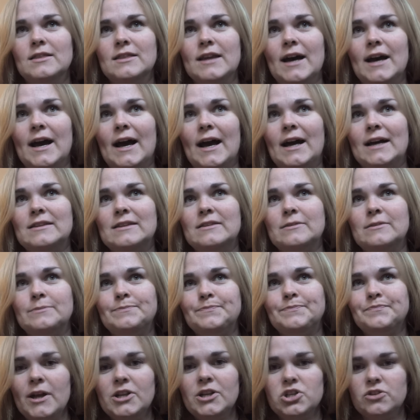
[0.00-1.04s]
that
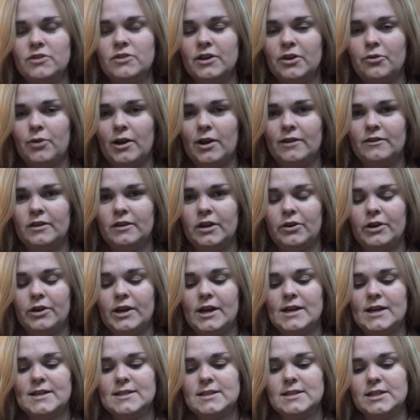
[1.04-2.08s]
match the
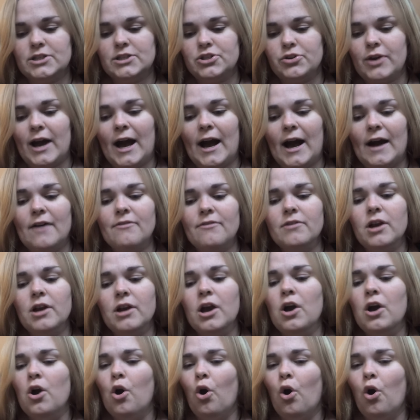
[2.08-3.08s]
criteria that you have.